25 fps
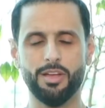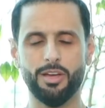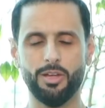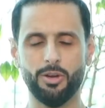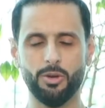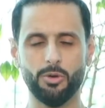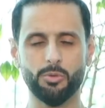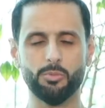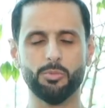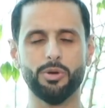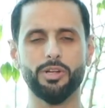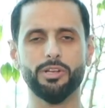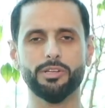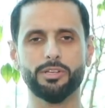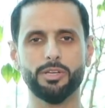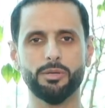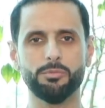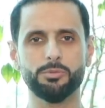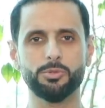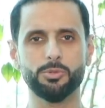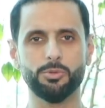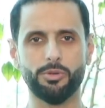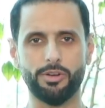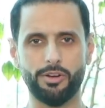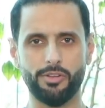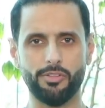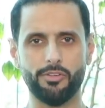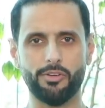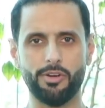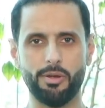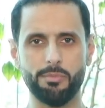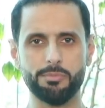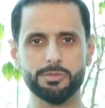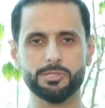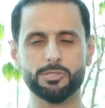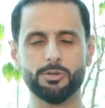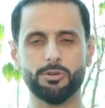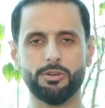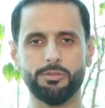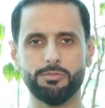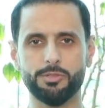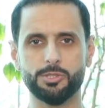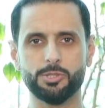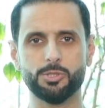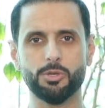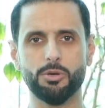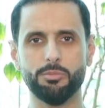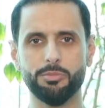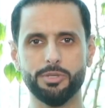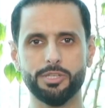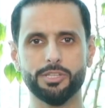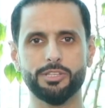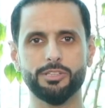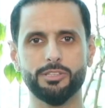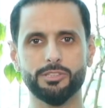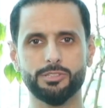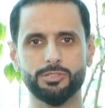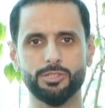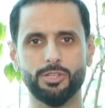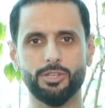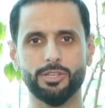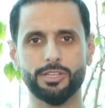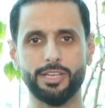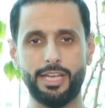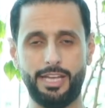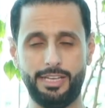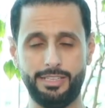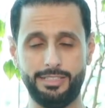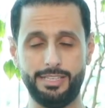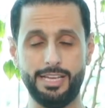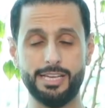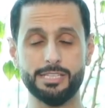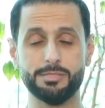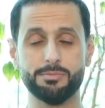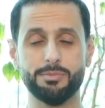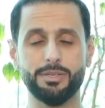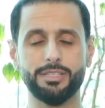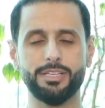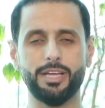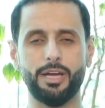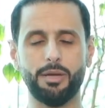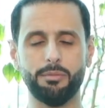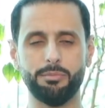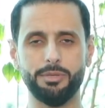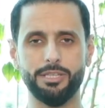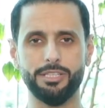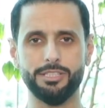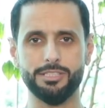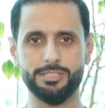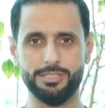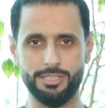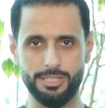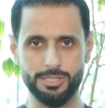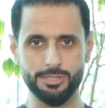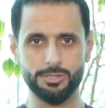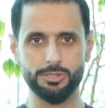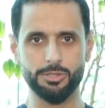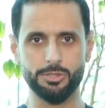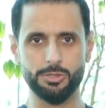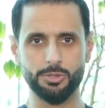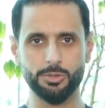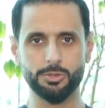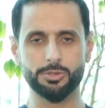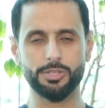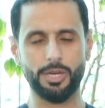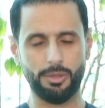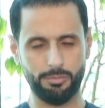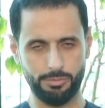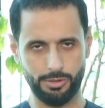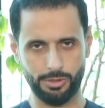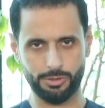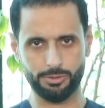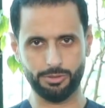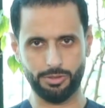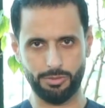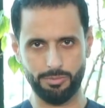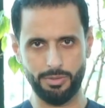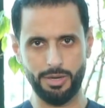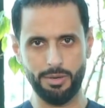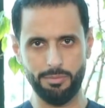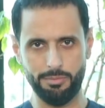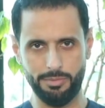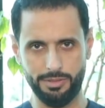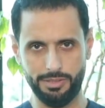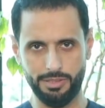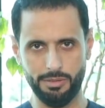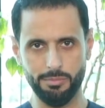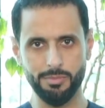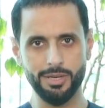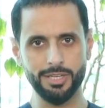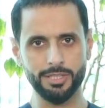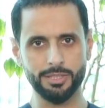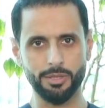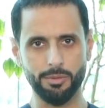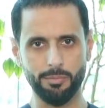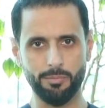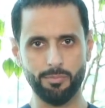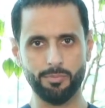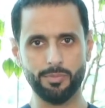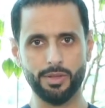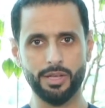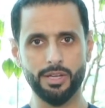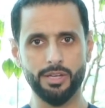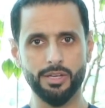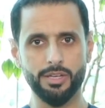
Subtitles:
Hello and welcome to another episode of Hussah Medical Talk at Dasman Diabetes Institute. I'm Dr. Mohammed Al-Mahtab.